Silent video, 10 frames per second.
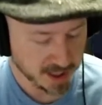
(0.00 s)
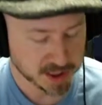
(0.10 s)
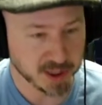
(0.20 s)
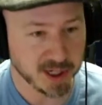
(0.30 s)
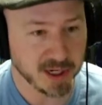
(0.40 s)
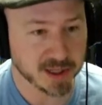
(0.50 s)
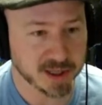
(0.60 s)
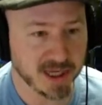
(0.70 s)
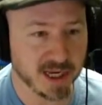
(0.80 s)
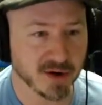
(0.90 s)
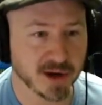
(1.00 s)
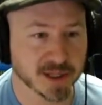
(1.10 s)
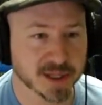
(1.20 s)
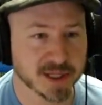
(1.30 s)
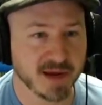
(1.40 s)
So you see here on
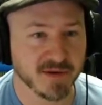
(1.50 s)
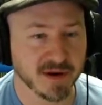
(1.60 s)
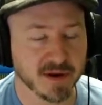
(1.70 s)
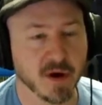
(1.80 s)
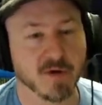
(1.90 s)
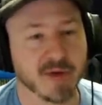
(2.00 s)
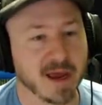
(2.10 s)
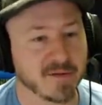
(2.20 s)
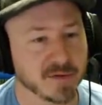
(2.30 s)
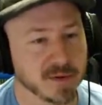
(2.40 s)
7, oh yeah,